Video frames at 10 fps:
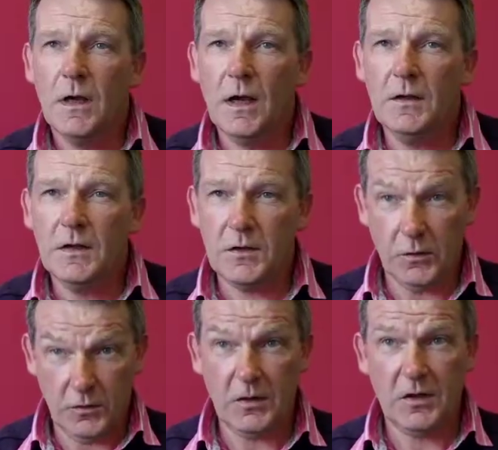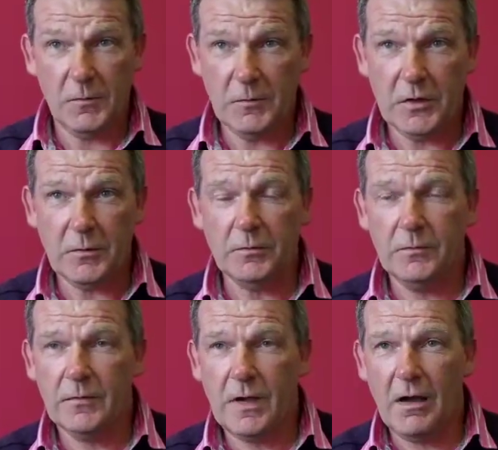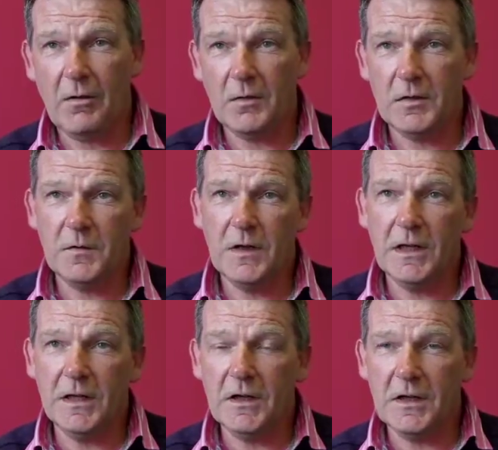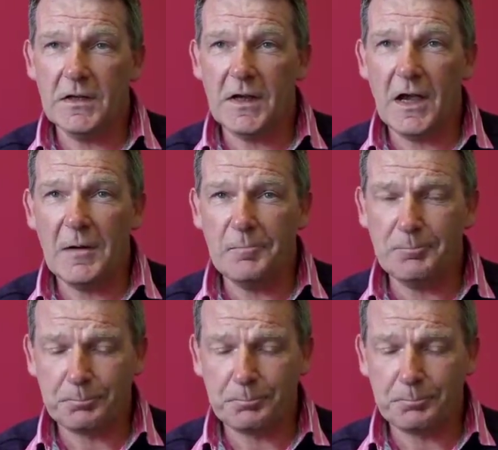and this sort of summed up how I was feeling at the time.